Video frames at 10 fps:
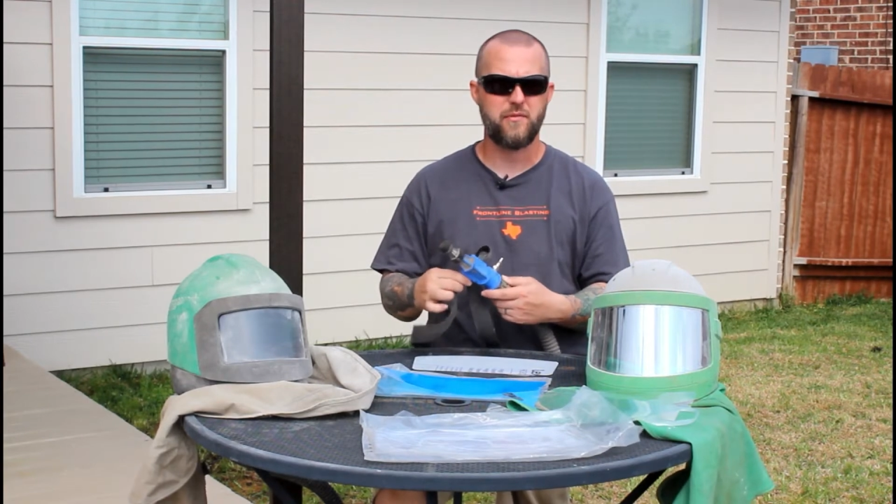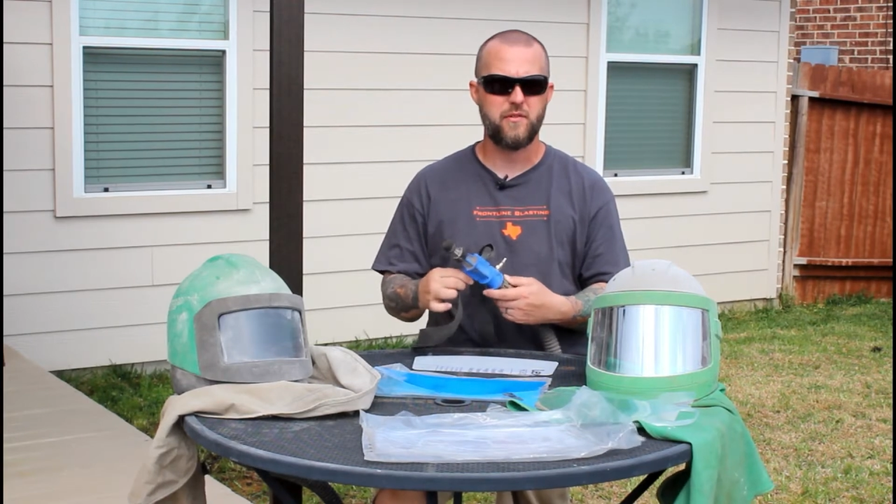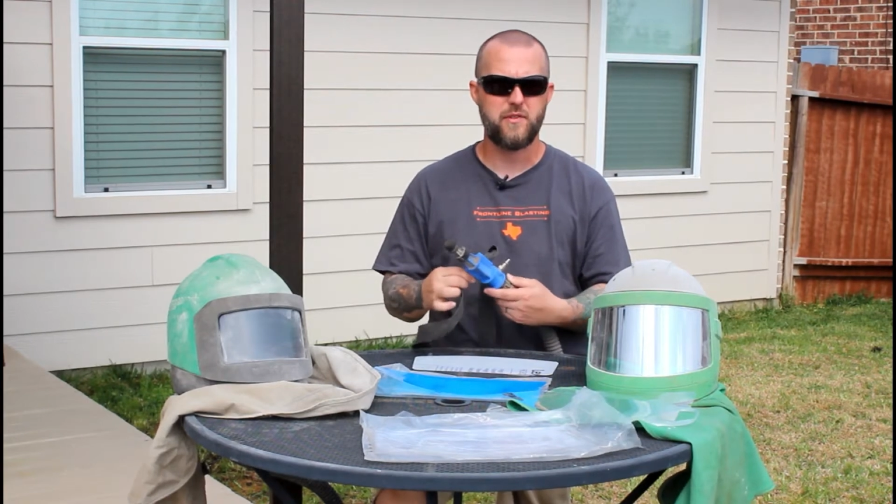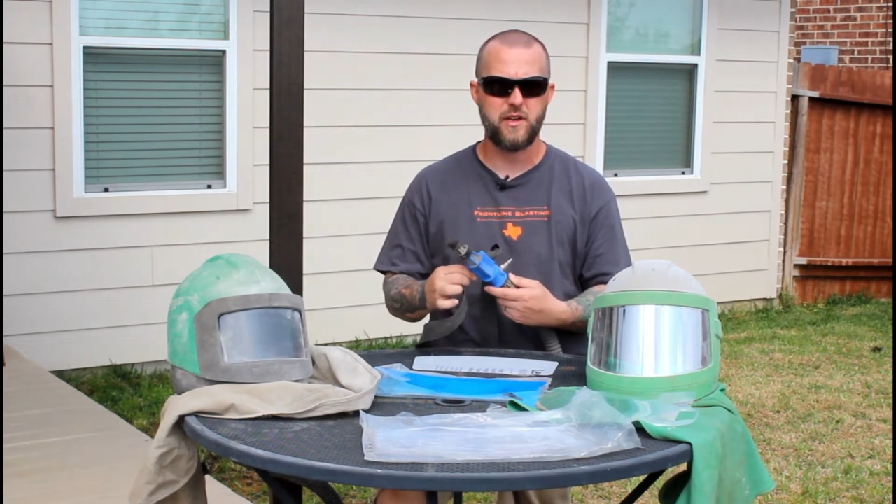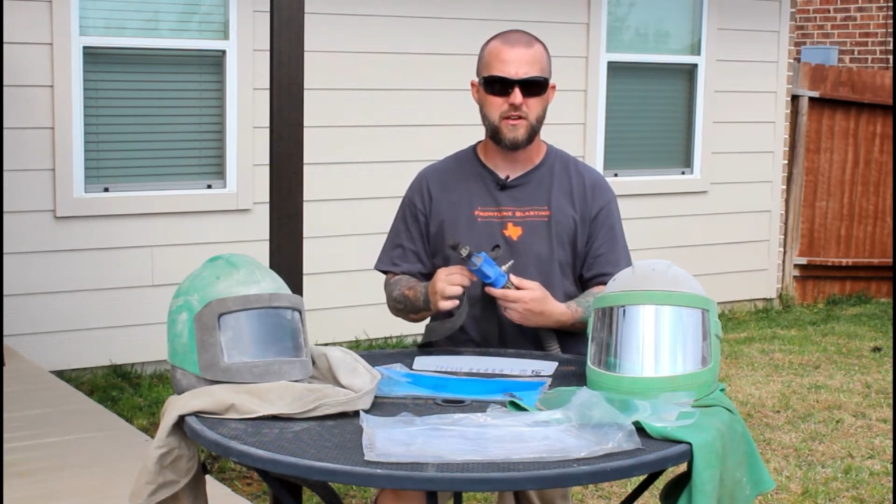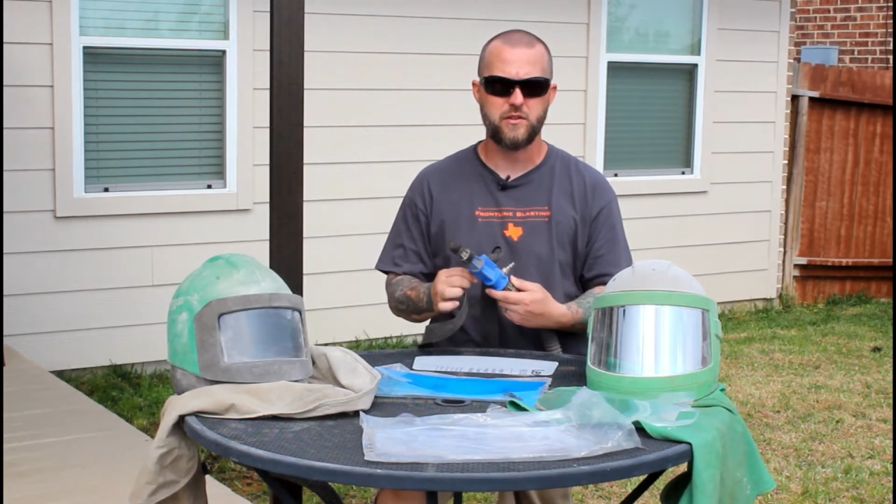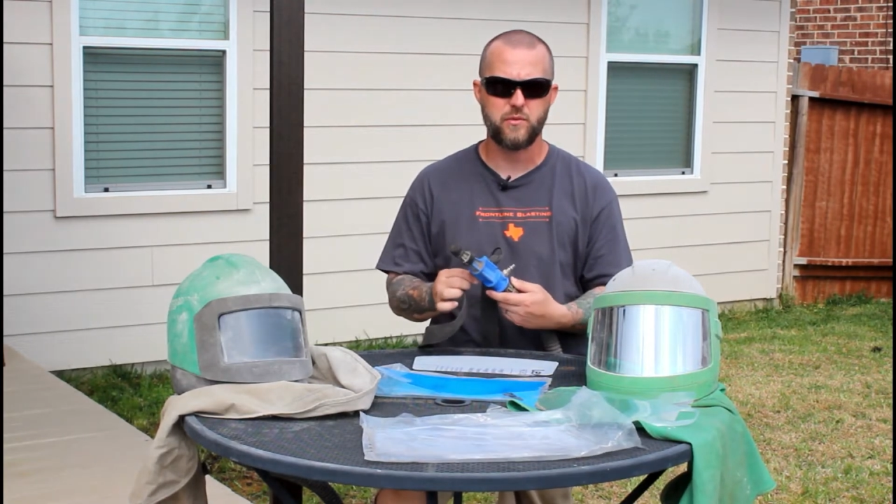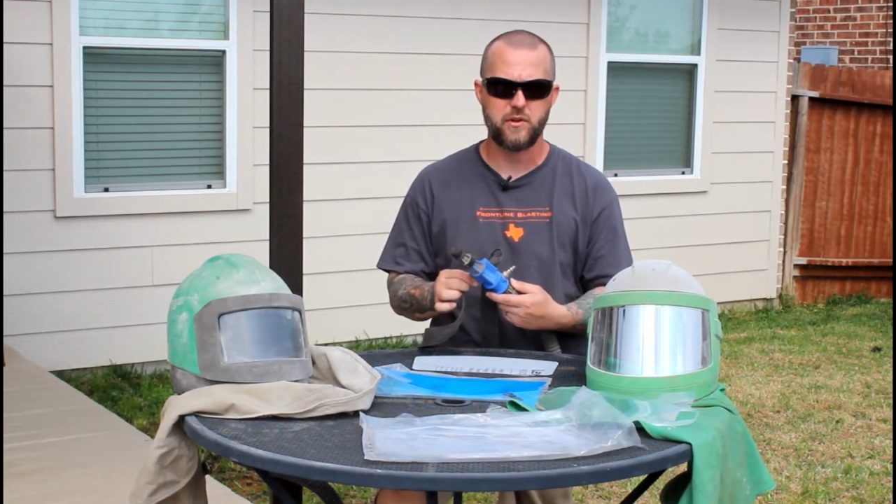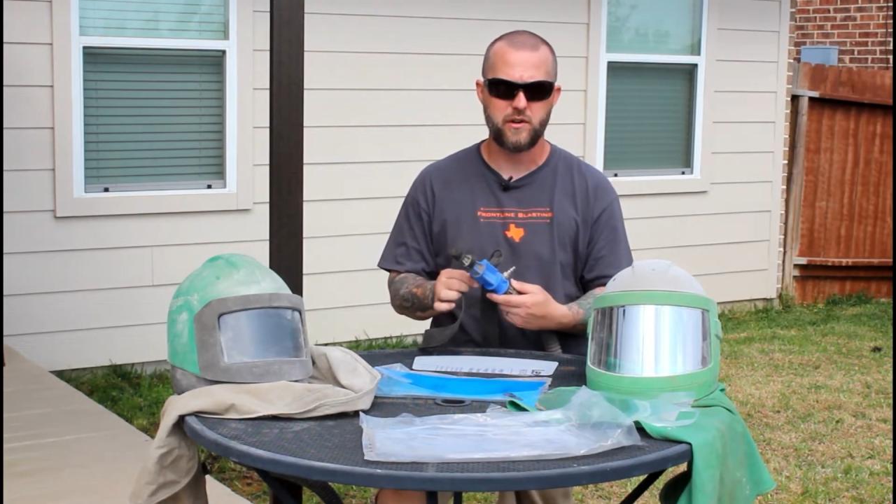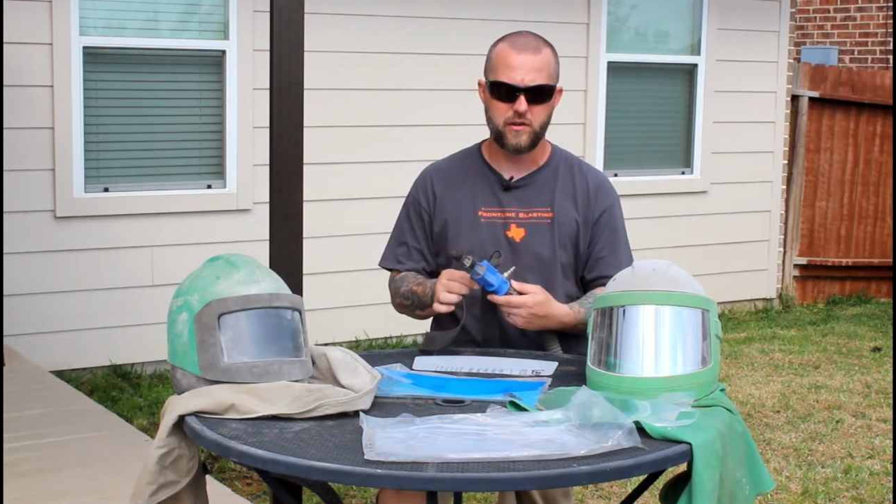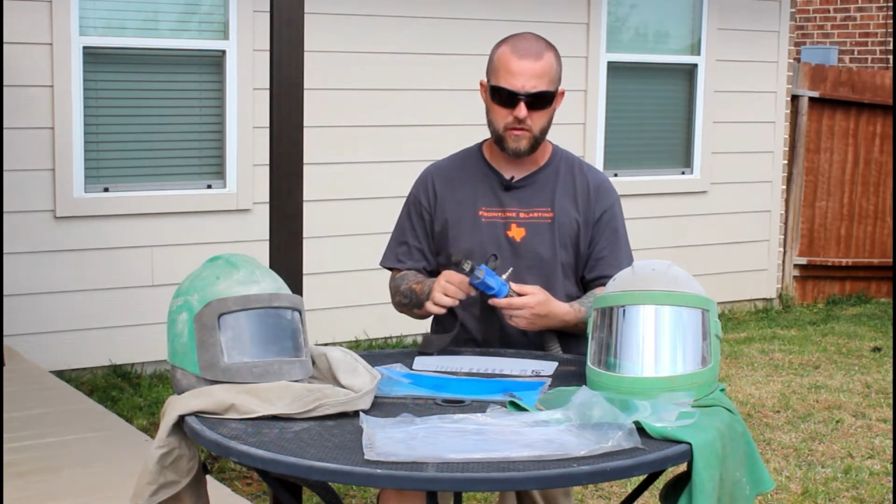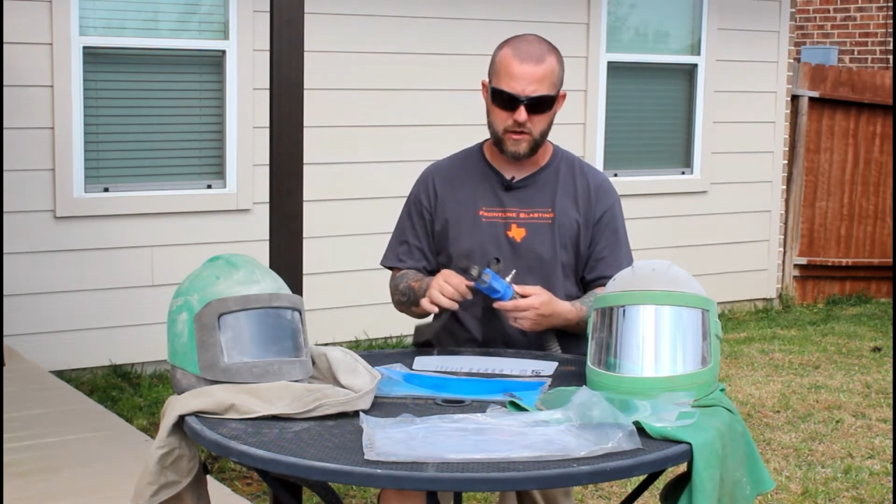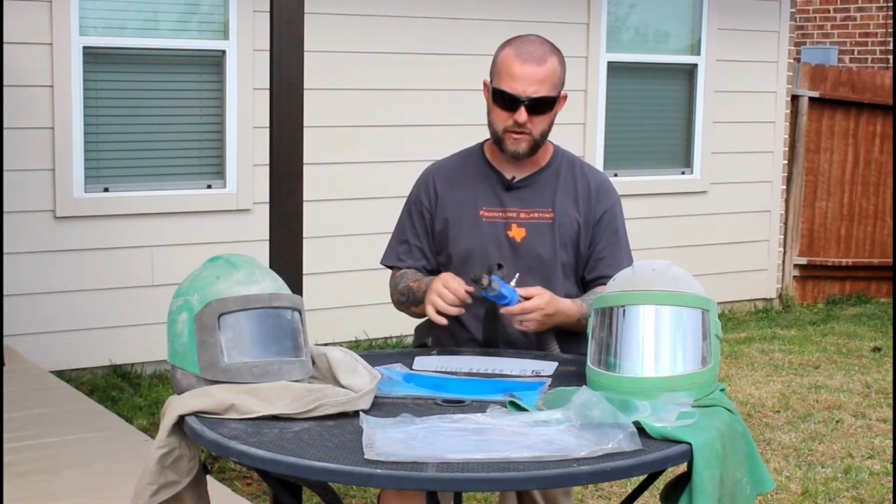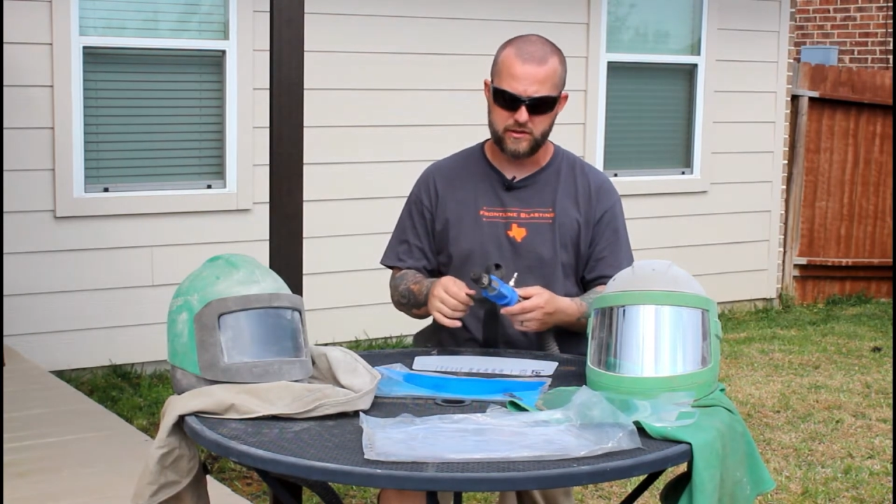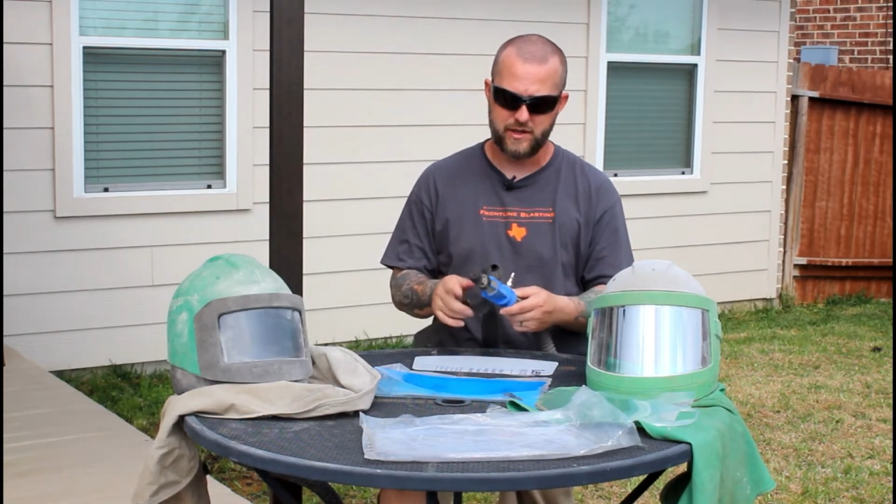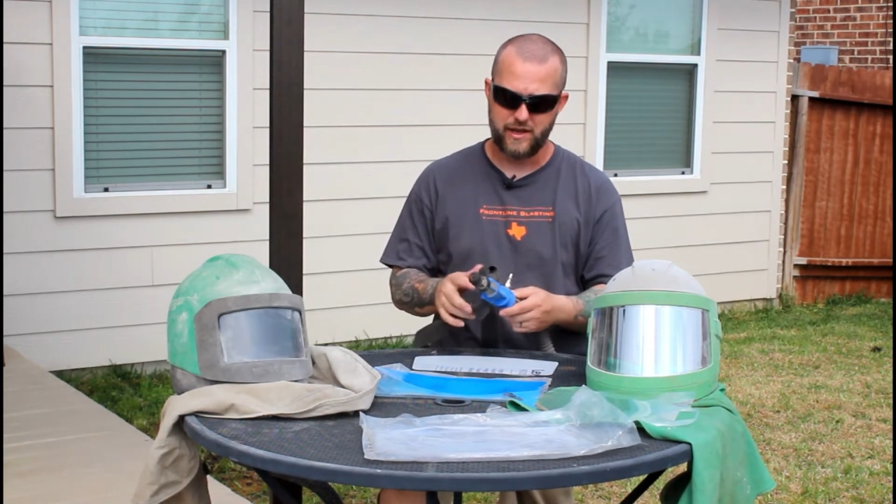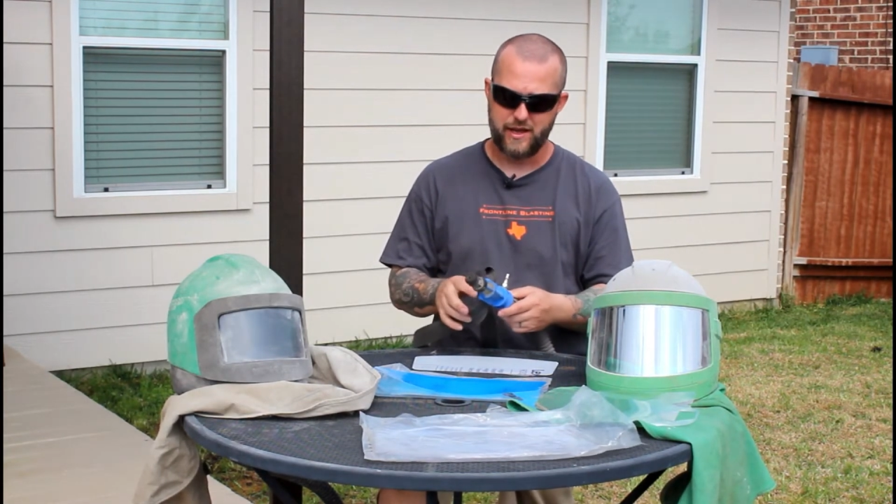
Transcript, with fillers: 15 to 20 degrees.